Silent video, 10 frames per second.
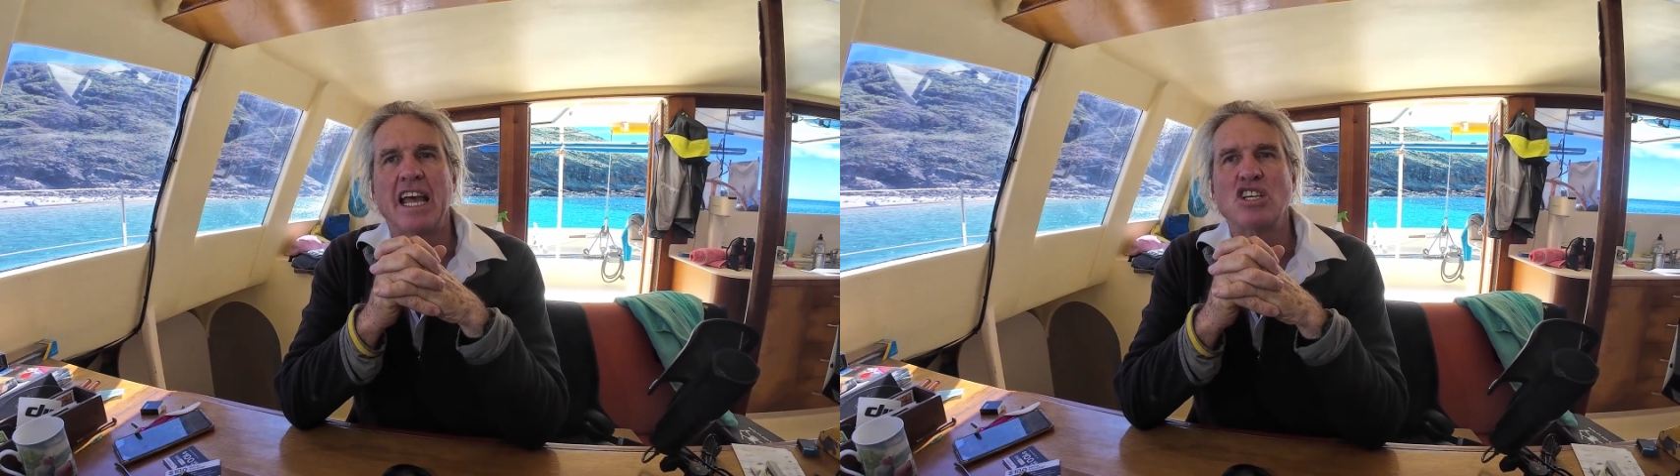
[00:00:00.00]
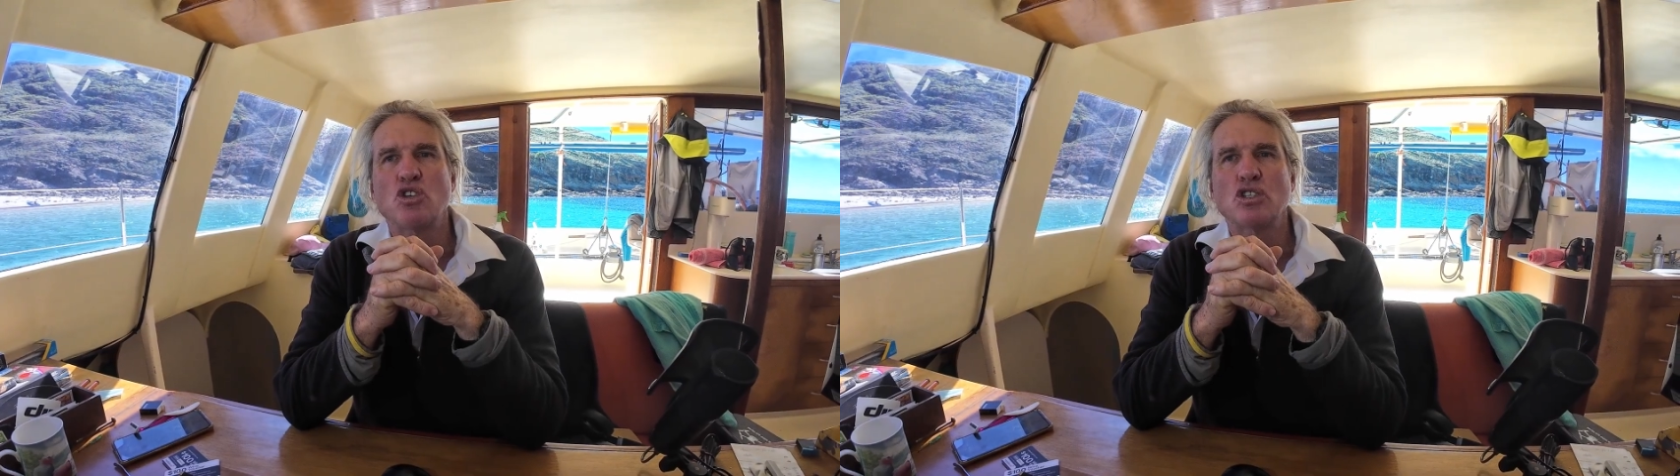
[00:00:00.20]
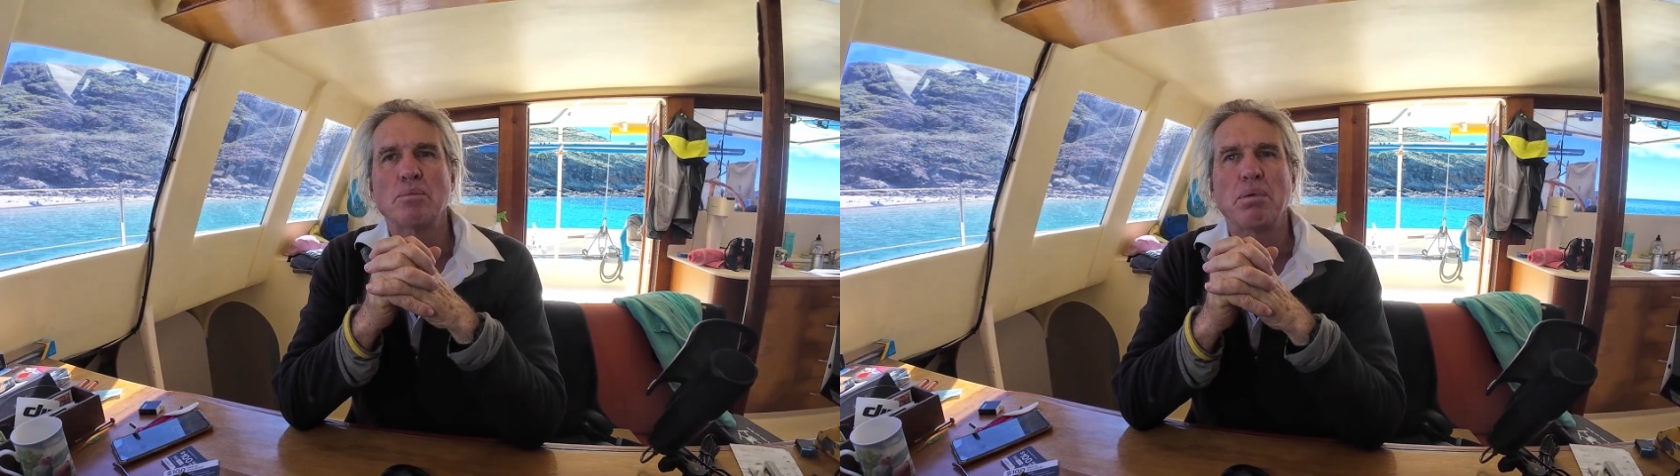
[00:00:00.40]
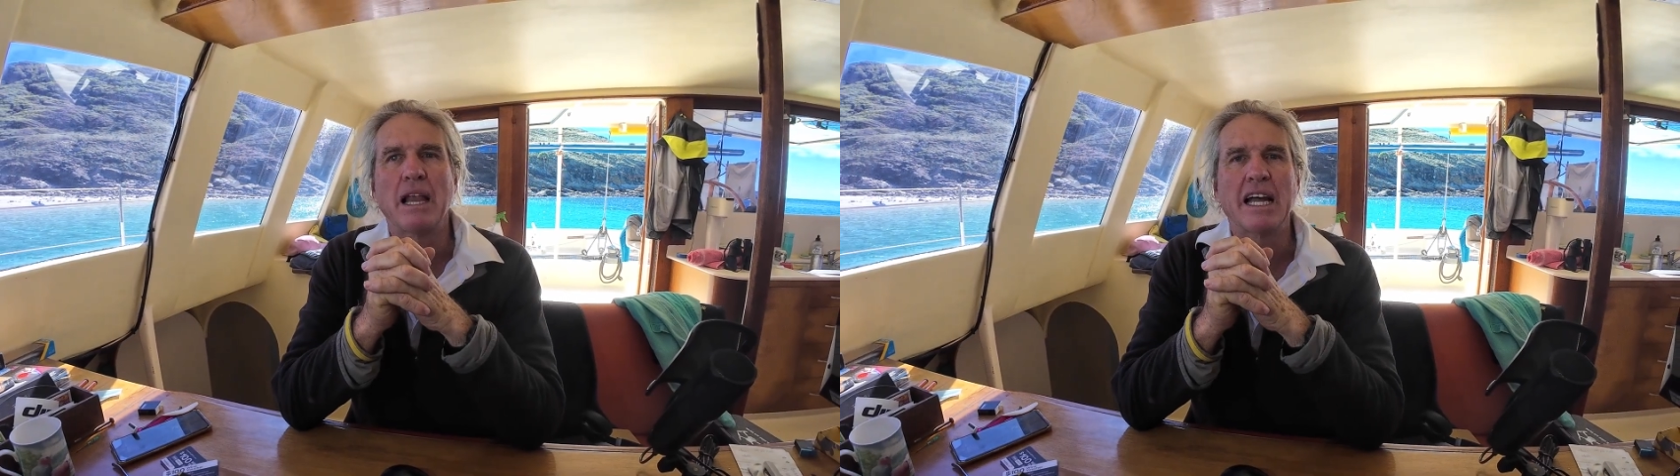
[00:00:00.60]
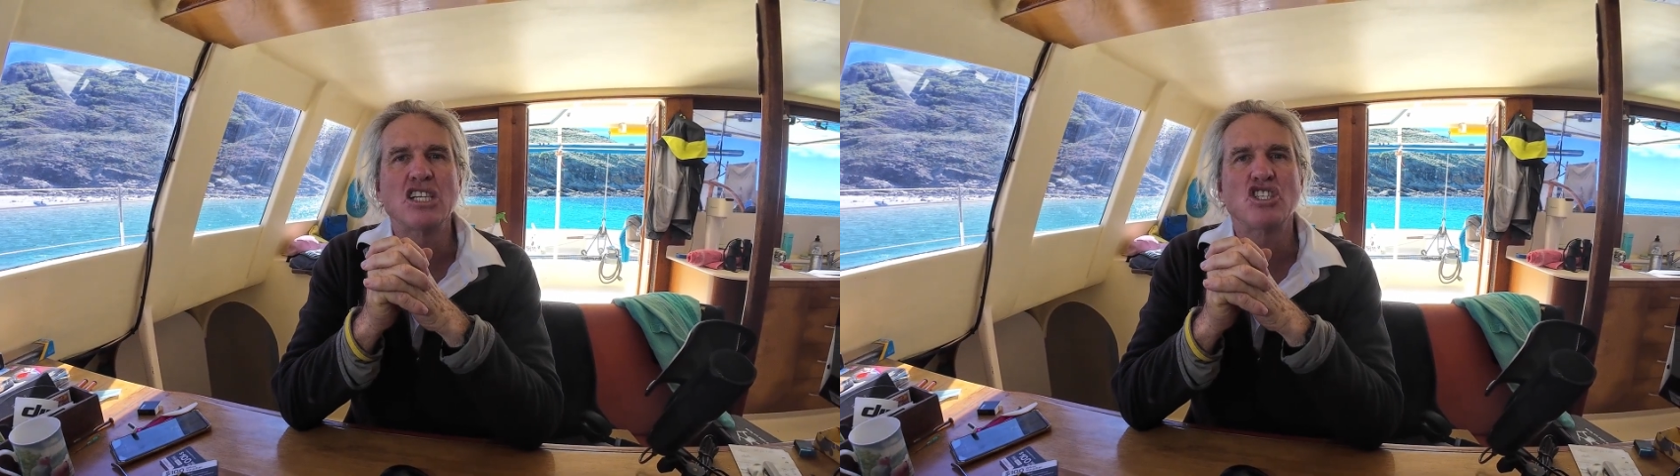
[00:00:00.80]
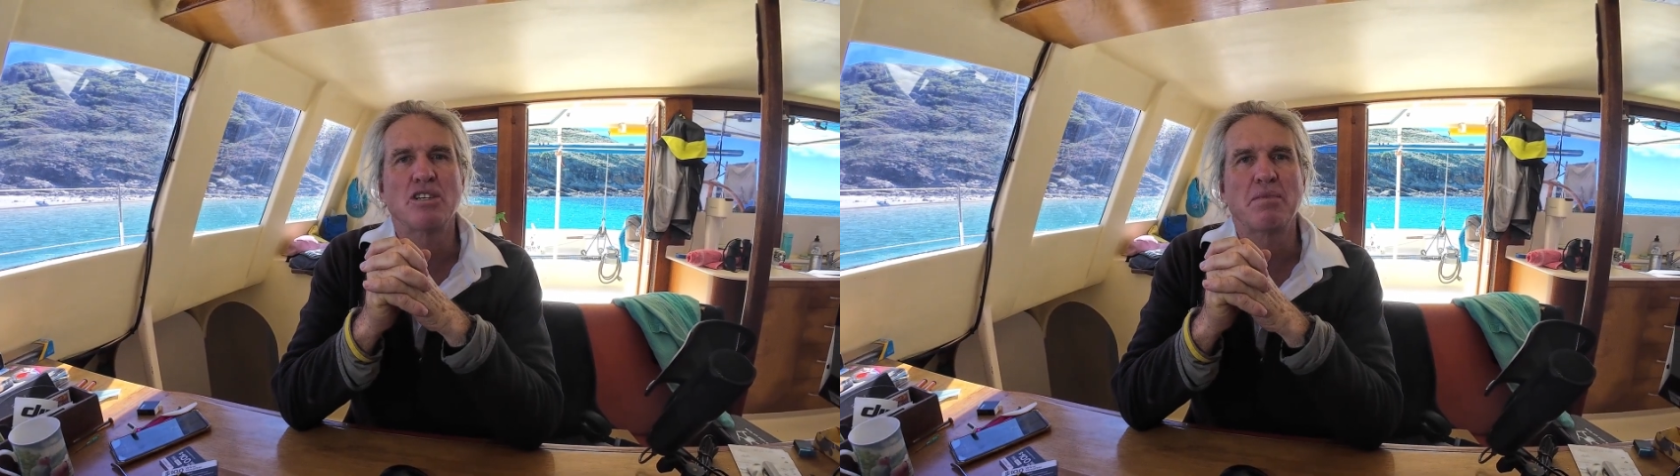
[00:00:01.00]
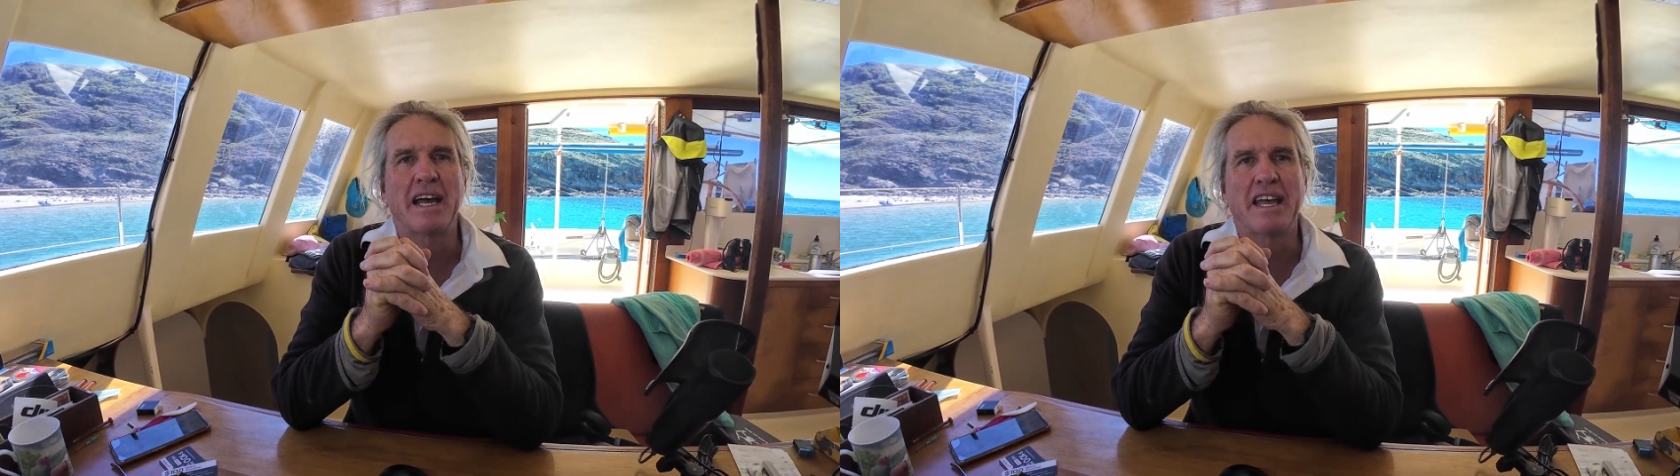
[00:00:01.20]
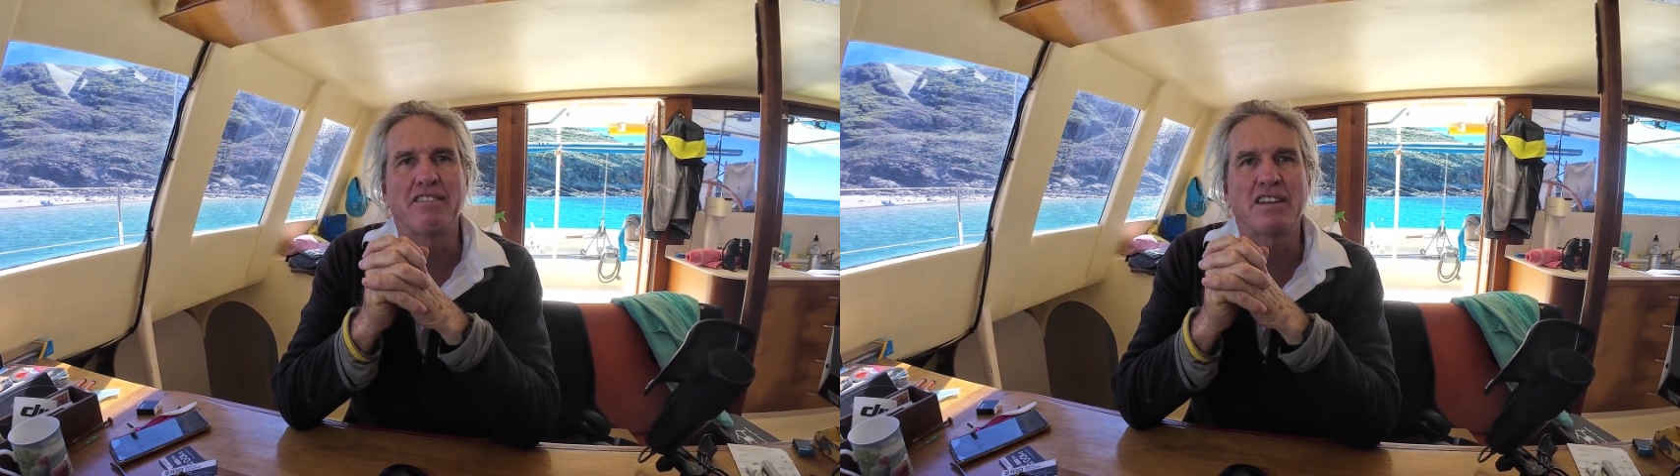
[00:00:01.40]
and took the plunge in
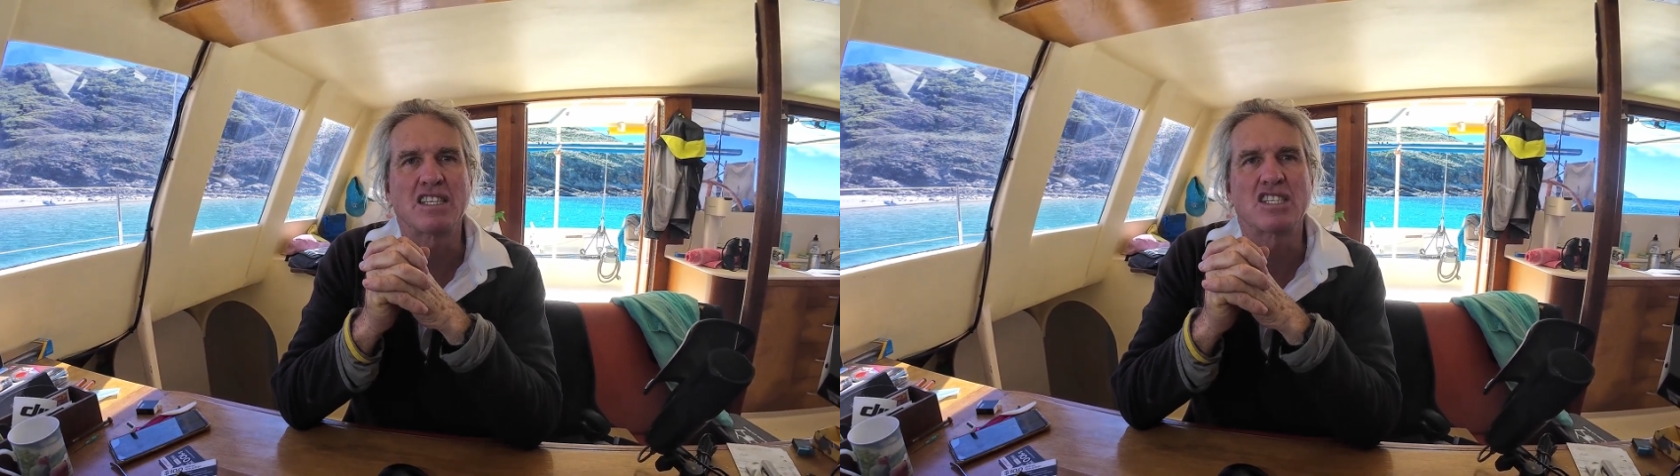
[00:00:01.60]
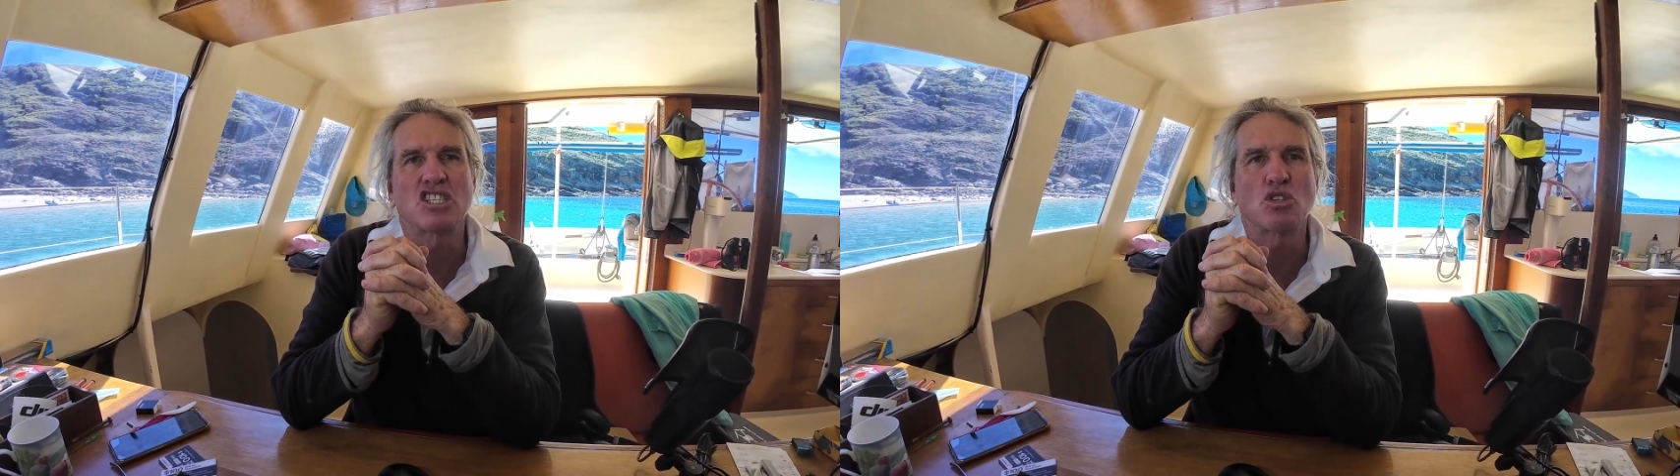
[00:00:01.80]
my efforts